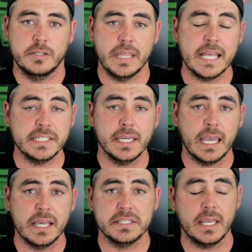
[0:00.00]
So that's it,
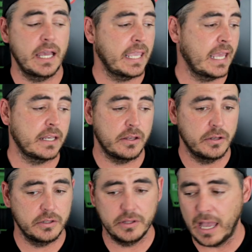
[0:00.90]
guys. Again,
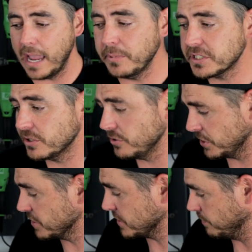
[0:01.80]
the hybrid
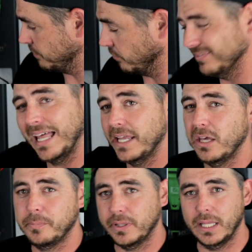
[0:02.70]
solutions
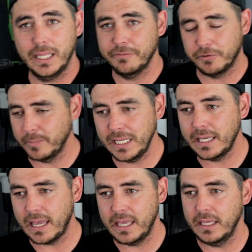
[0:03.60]
lineup, for
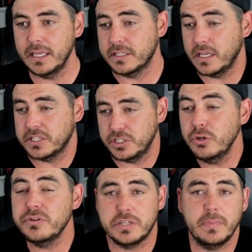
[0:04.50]
me, it's
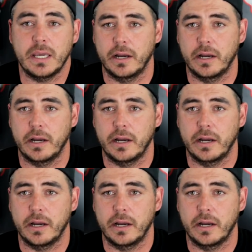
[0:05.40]
new to me.